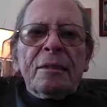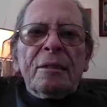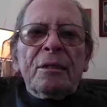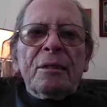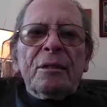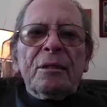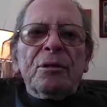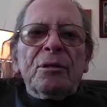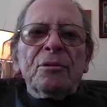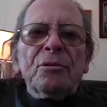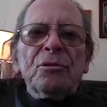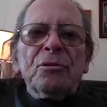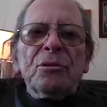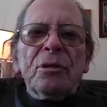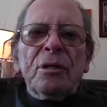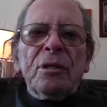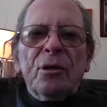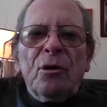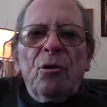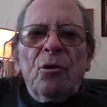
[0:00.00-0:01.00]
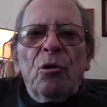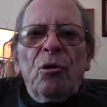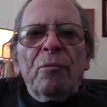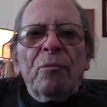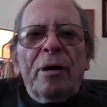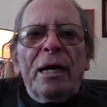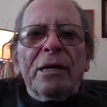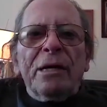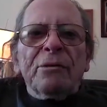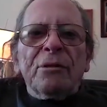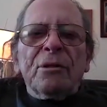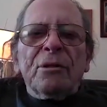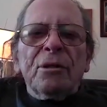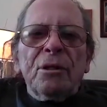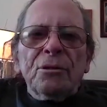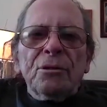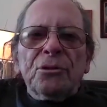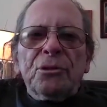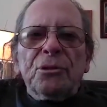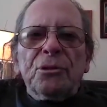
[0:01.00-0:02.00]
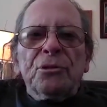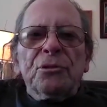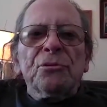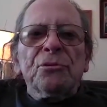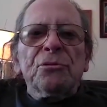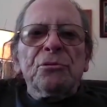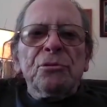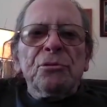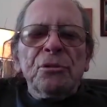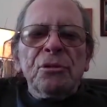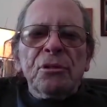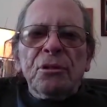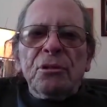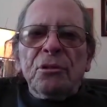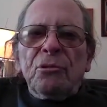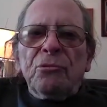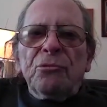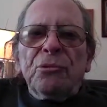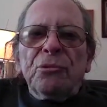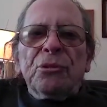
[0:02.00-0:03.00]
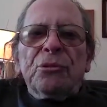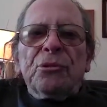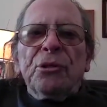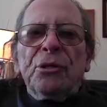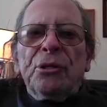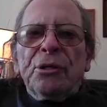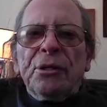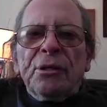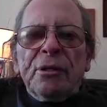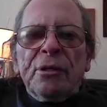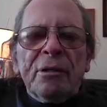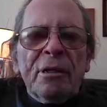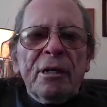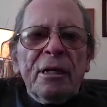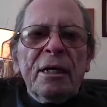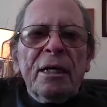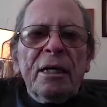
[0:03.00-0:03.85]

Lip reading: you could say, home agriculture's return.